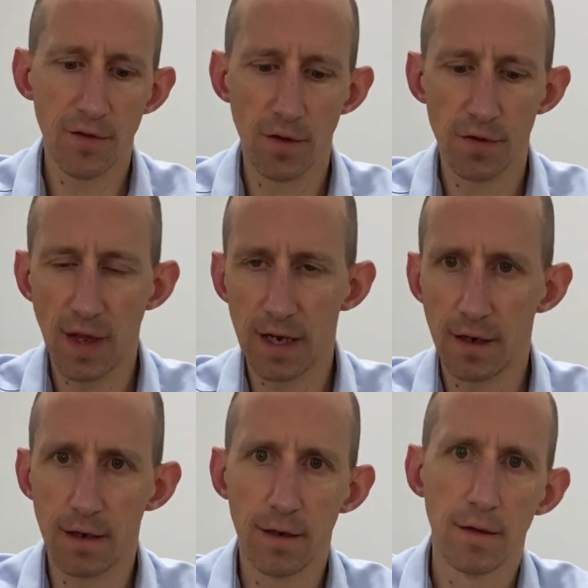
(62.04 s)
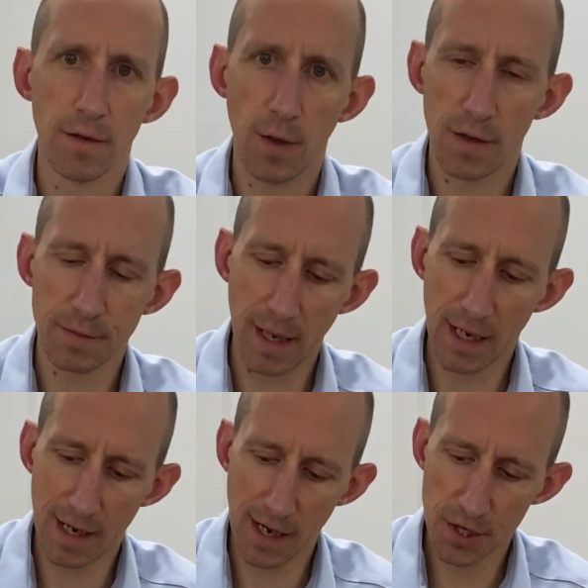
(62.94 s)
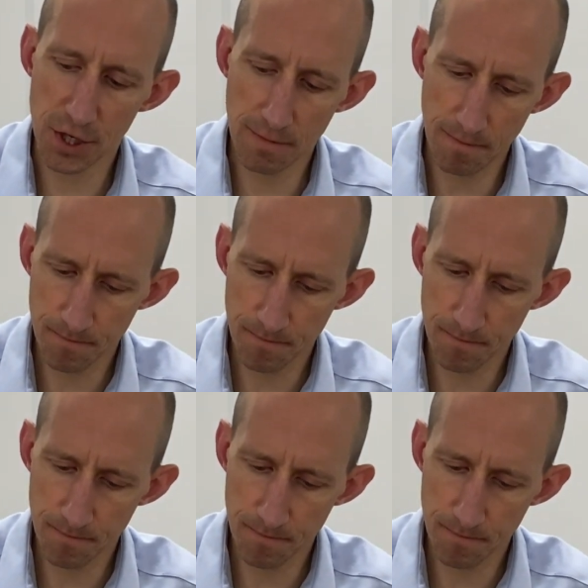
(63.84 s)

to standard USB connection,